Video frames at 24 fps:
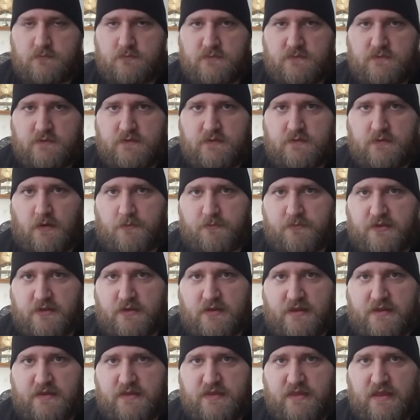something
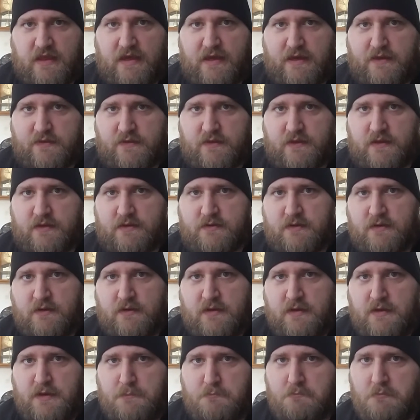like that that
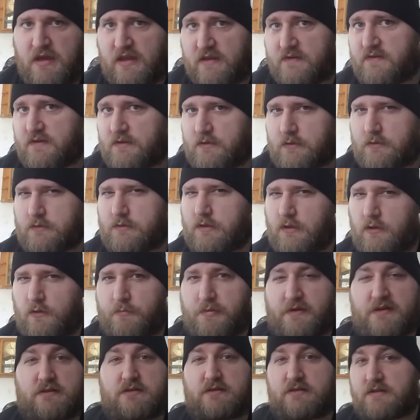makes it a little
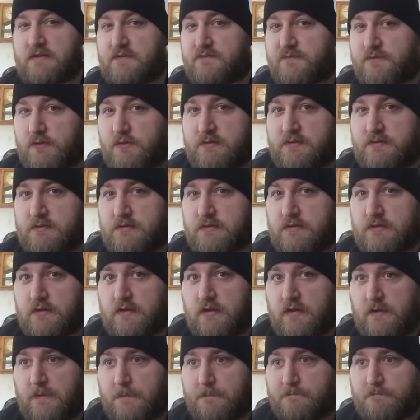bit different,
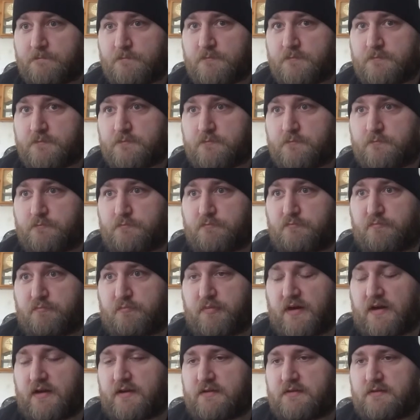
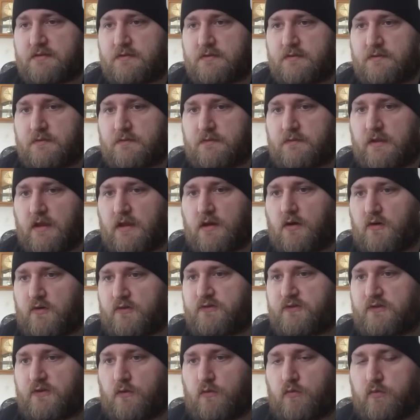but they all
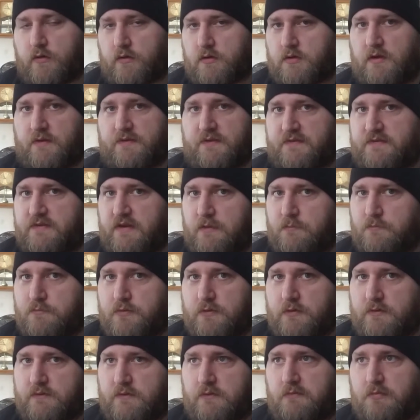still work on the same
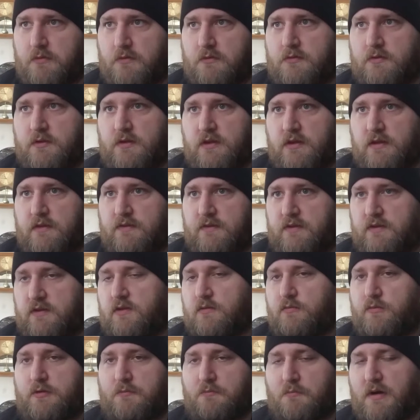principle. The
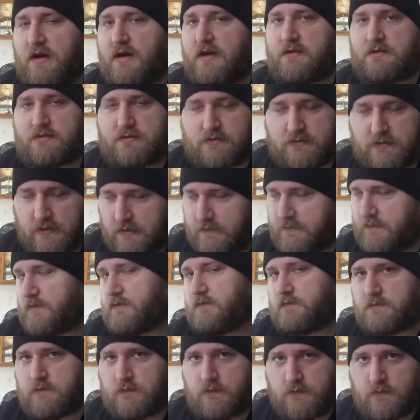human mind
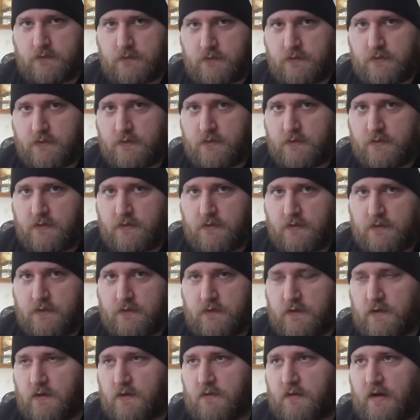doesn't.
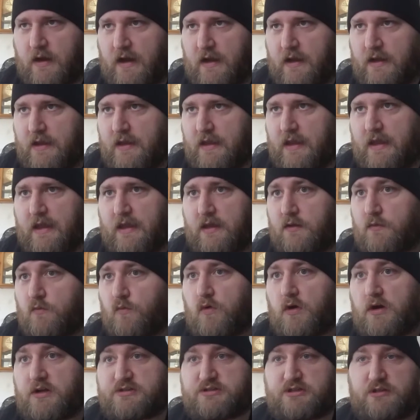I hate
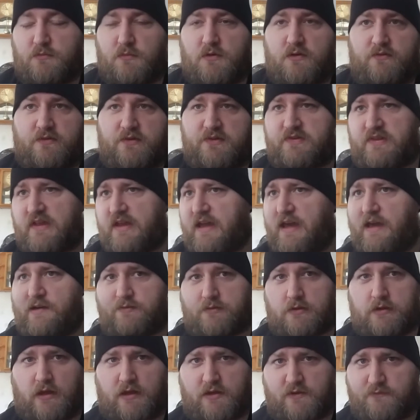watching movies that have
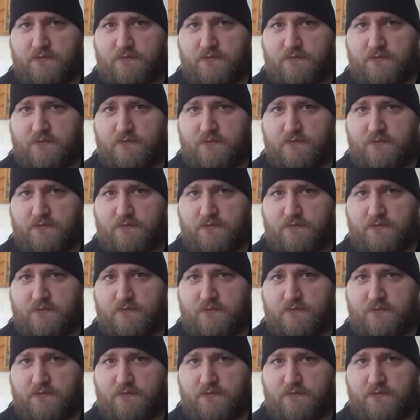a lot